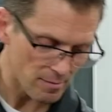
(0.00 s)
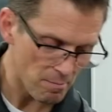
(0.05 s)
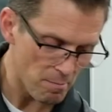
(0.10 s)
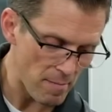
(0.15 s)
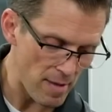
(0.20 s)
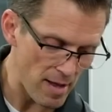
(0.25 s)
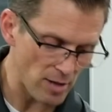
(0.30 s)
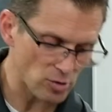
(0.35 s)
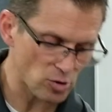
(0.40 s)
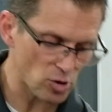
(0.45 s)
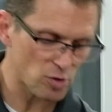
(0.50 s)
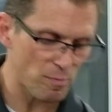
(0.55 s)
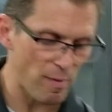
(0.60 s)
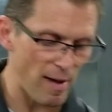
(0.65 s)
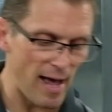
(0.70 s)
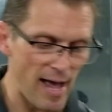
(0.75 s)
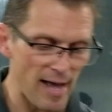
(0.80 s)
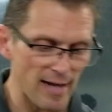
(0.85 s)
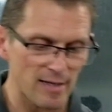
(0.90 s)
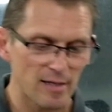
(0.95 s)
measures
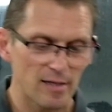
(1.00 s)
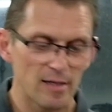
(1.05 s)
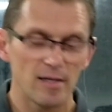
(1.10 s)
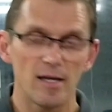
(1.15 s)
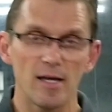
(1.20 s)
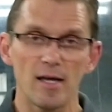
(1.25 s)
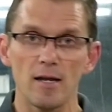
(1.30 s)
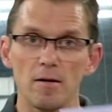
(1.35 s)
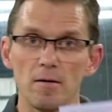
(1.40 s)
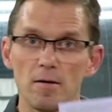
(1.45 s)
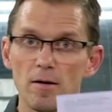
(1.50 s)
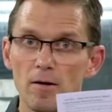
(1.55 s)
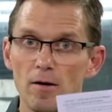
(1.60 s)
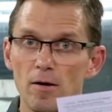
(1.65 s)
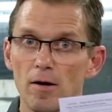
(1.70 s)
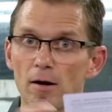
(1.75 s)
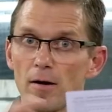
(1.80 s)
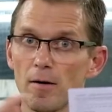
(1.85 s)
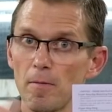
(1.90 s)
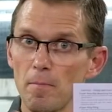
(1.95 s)
back and
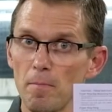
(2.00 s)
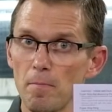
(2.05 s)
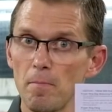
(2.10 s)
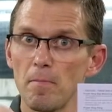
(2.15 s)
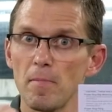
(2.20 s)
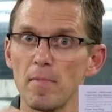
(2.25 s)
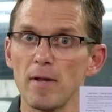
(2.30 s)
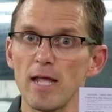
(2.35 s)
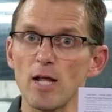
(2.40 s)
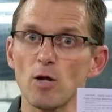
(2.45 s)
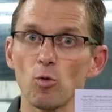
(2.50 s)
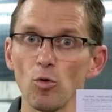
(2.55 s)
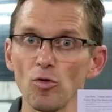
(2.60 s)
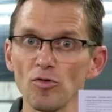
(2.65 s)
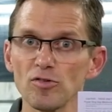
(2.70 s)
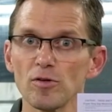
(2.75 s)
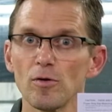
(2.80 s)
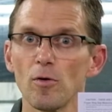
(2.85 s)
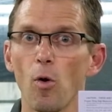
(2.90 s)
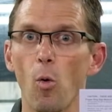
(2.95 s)

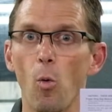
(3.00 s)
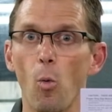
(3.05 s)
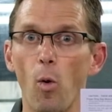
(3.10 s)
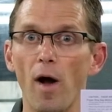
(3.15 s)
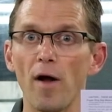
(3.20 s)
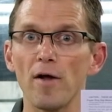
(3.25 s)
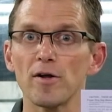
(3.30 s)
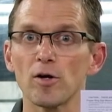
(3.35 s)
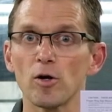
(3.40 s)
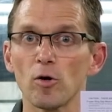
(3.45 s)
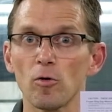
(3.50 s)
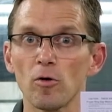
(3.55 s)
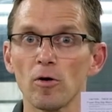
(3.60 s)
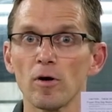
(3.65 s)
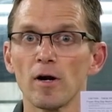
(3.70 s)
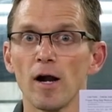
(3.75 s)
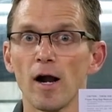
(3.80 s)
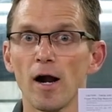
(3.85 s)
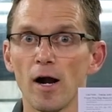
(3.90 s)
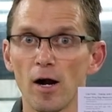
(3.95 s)
equals what your
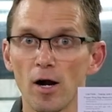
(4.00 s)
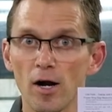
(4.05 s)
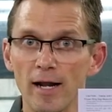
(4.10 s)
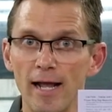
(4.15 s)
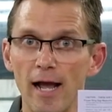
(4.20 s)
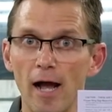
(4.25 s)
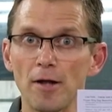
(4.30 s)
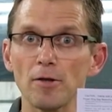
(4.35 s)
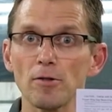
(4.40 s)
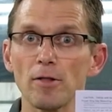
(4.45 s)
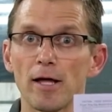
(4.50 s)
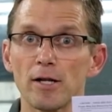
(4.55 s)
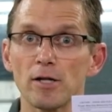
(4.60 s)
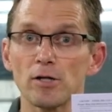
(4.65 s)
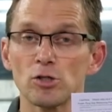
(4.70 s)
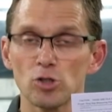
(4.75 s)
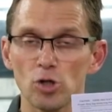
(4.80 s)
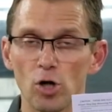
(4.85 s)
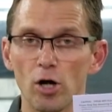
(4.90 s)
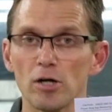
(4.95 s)

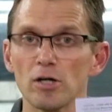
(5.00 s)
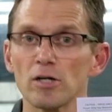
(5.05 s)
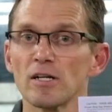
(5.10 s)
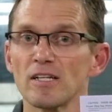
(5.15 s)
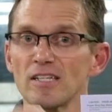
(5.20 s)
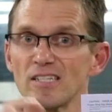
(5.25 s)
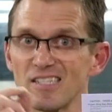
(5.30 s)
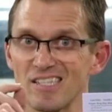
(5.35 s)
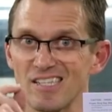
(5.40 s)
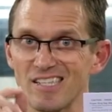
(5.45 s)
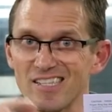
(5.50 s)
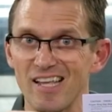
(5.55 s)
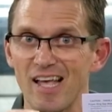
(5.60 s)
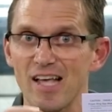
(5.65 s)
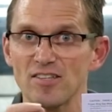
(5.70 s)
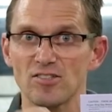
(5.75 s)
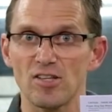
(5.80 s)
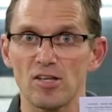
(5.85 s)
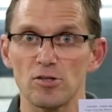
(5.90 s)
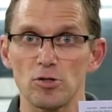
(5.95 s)
calculating chart
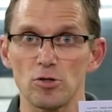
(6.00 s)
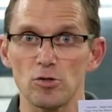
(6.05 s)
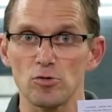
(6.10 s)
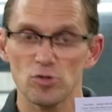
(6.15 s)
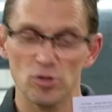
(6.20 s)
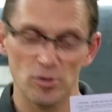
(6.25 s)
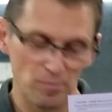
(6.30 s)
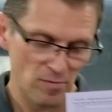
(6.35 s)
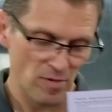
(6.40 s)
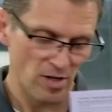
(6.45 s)
says to use.